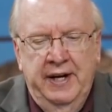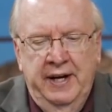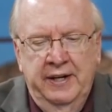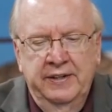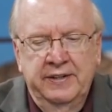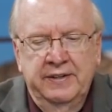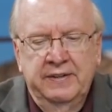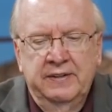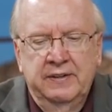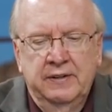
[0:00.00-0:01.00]
And
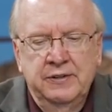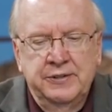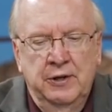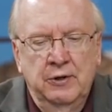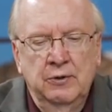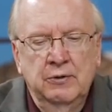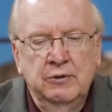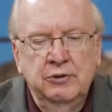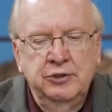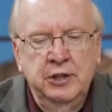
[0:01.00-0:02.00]

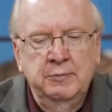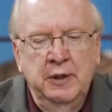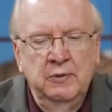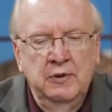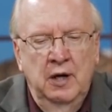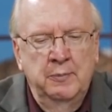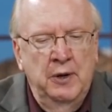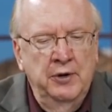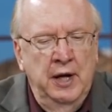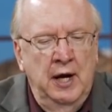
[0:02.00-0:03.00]
so she'd been
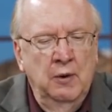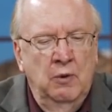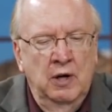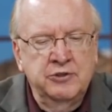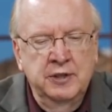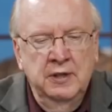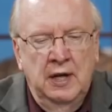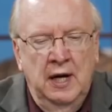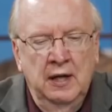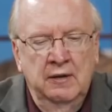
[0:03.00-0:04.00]
up all night
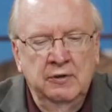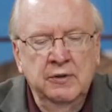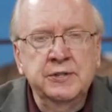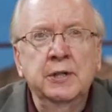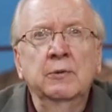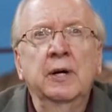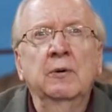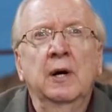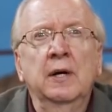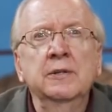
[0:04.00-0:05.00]
watching I Love Lucy
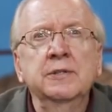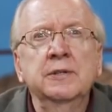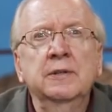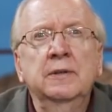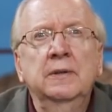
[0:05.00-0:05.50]
reruns.